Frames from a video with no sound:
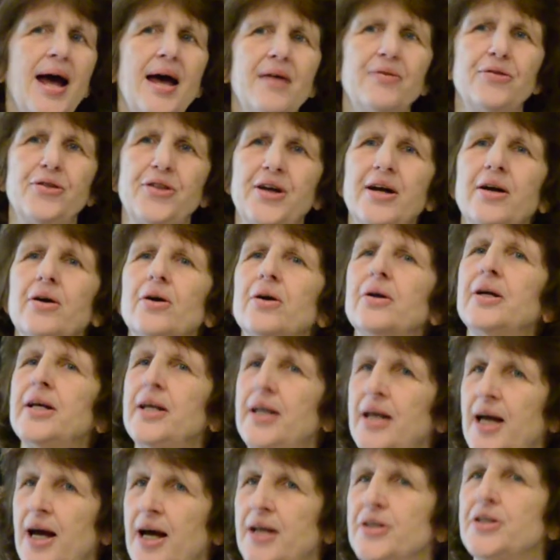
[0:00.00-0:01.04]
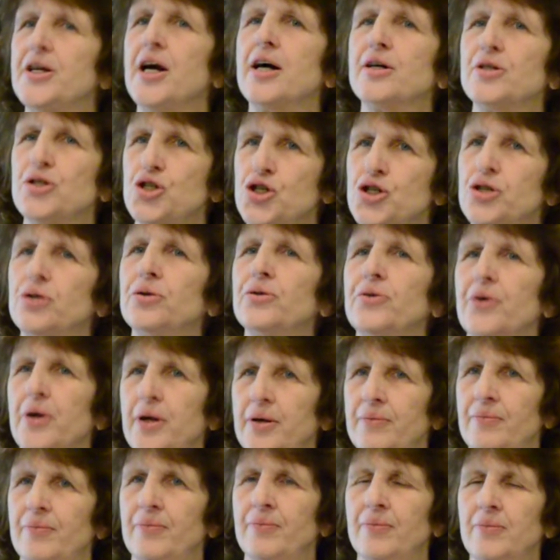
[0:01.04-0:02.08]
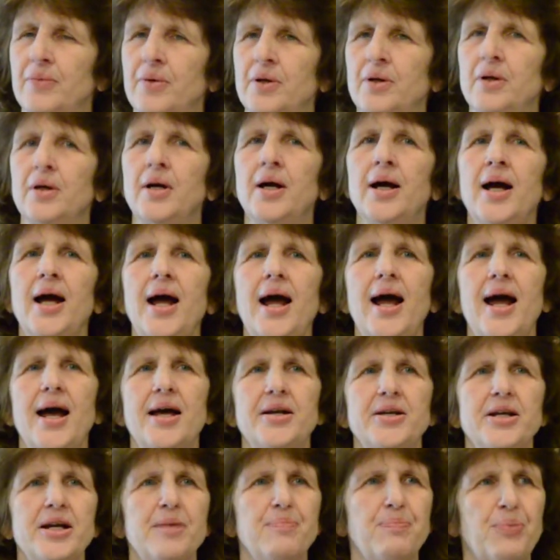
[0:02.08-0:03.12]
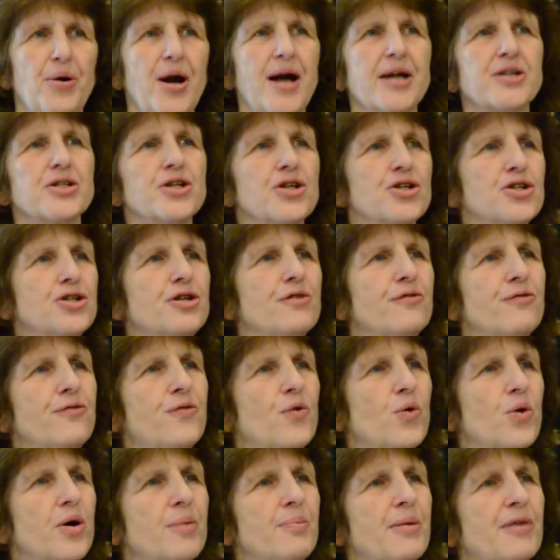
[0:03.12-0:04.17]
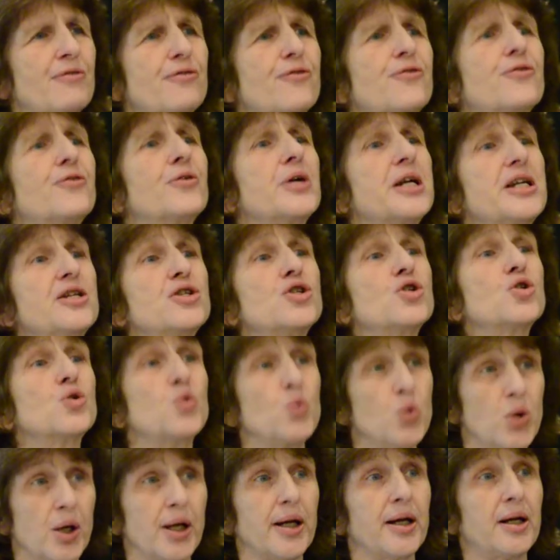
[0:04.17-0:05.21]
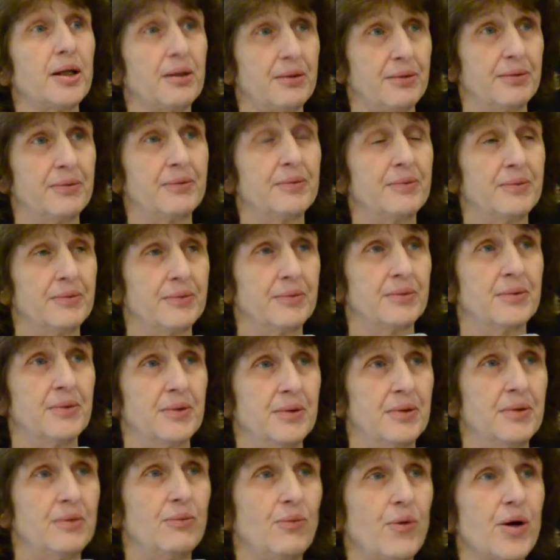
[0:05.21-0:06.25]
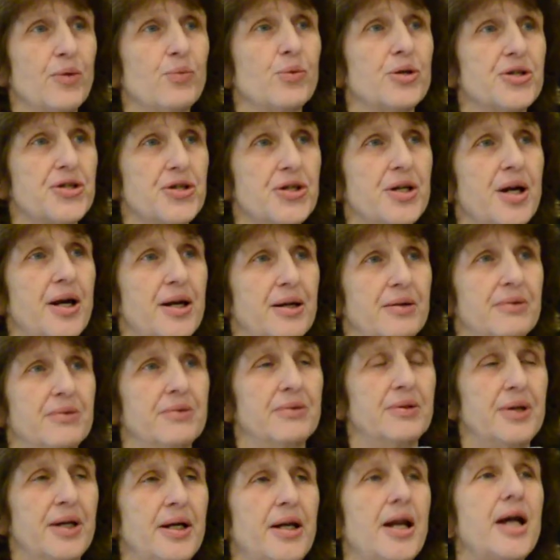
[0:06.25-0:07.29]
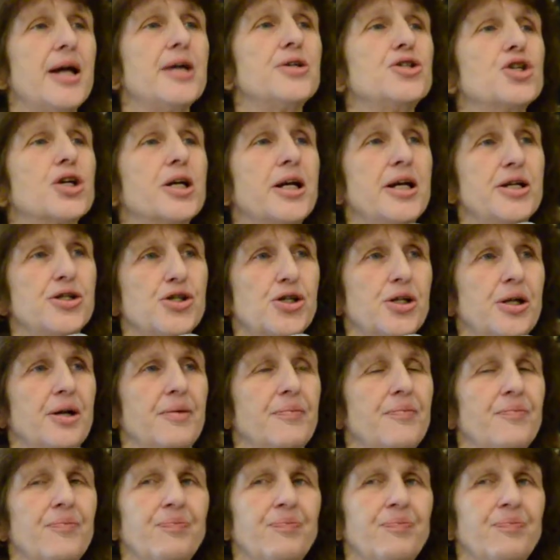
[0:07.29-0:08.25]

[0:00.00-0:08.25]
and there he had young children. And he practiced a form of free schooling, one would say, in education.